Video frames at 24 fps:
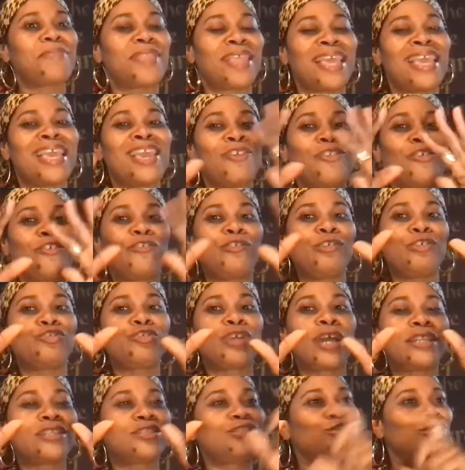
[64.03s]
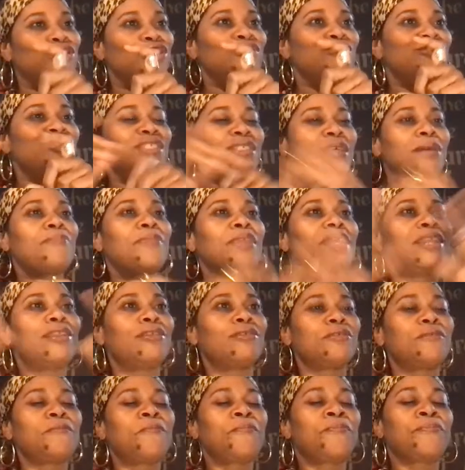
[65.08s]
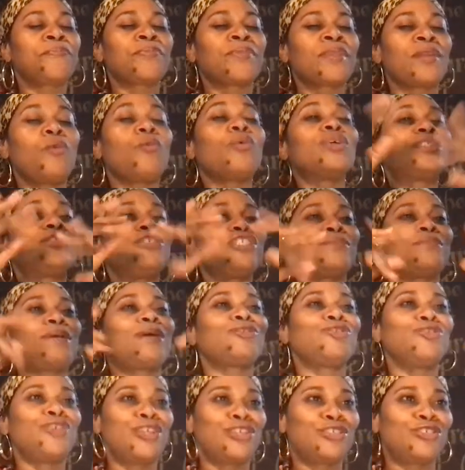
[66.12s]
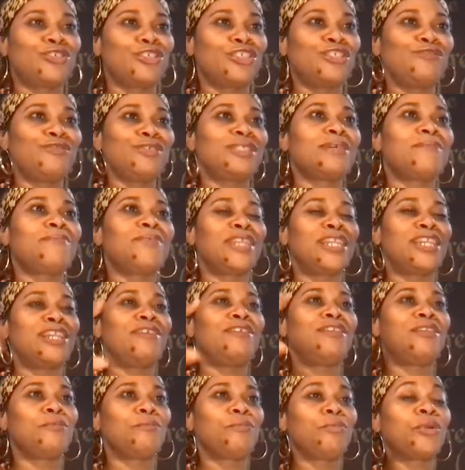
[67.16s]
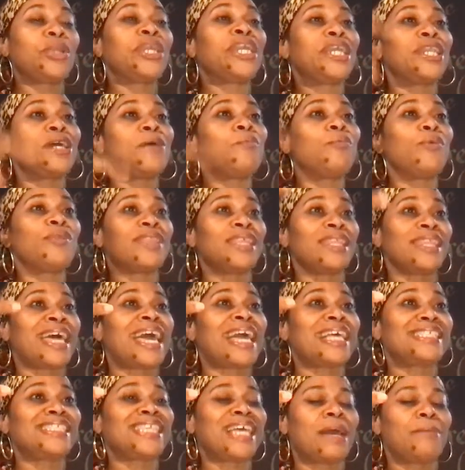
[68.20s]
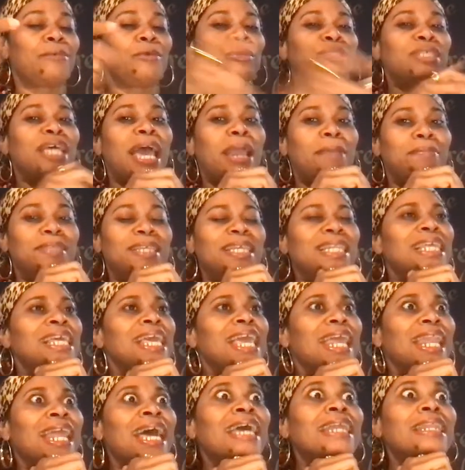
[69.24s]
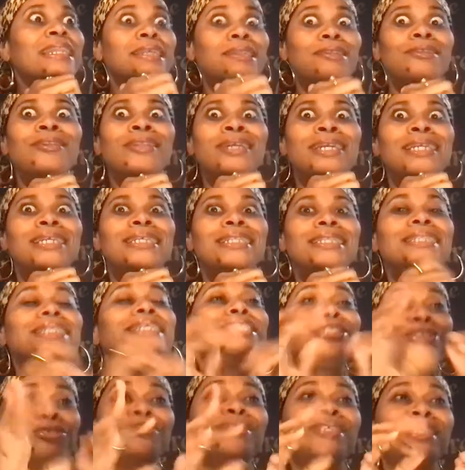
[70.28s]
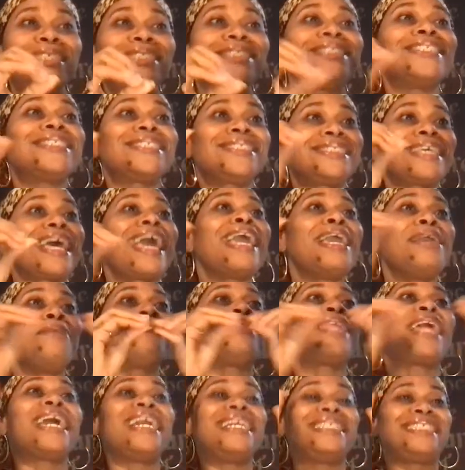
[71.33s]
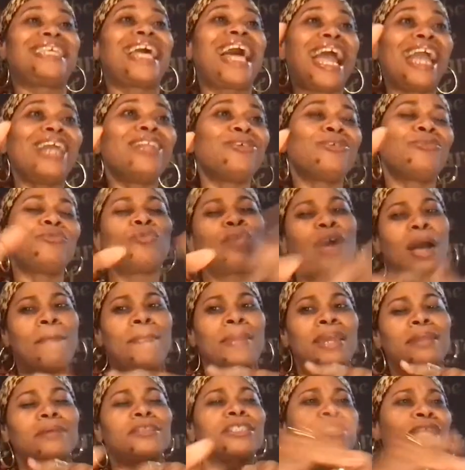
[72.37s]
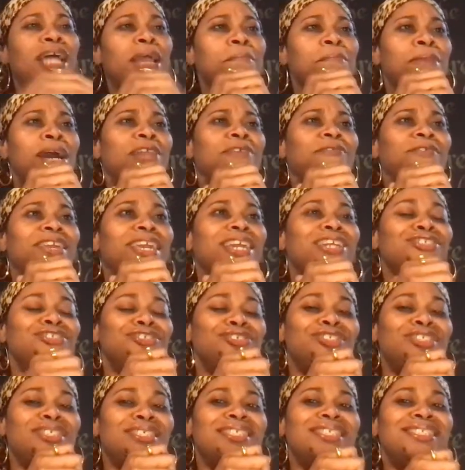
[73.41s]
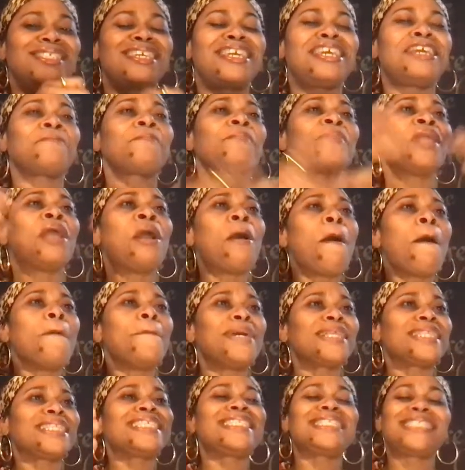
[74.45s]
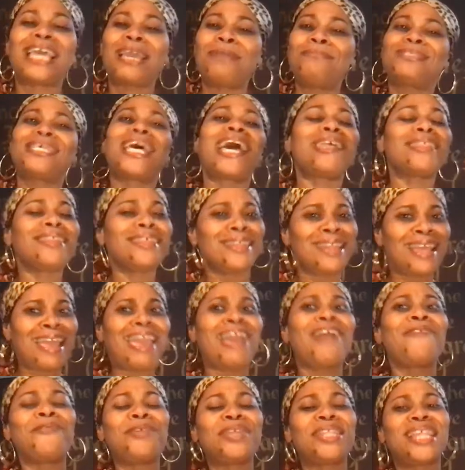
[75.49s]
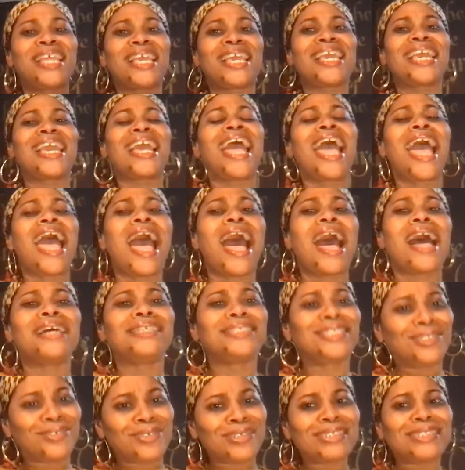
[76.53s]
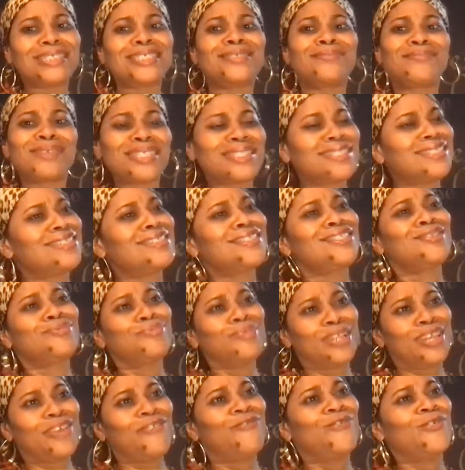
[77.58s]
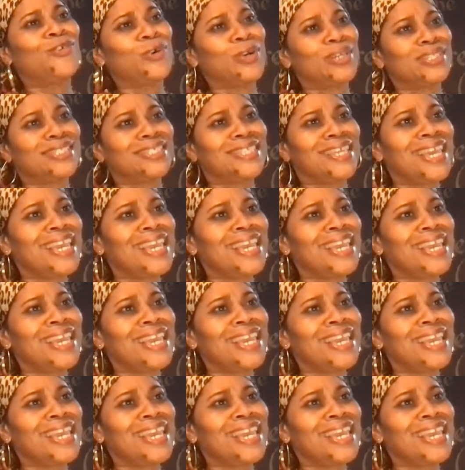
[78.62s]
thing, if you're trying to search for something, or excuse me, I was trying to search for something and it'll bring it up when the last time you typed in it. And I literally the same like title. Well, I made a slight modification since then, but the same title and everything. I started this message in 2014.